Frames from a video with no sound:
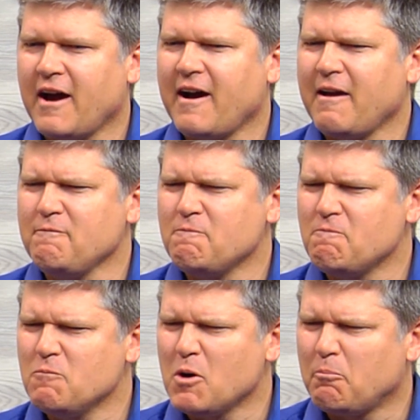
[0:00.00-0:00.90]
I've
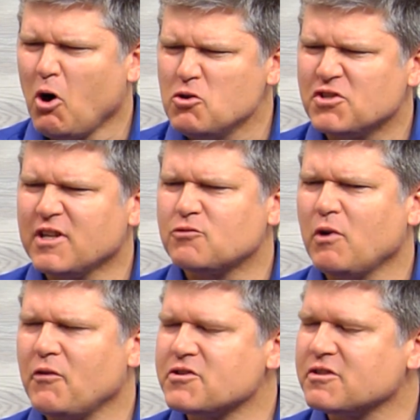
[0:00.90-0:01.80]
approached things
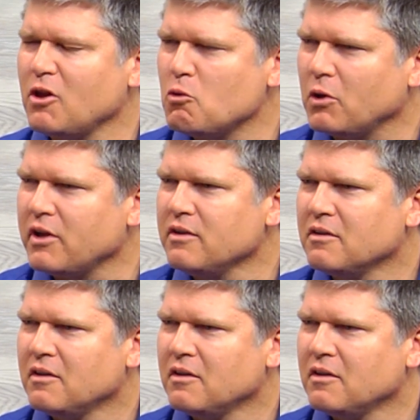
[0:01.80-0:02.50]
rather slowly.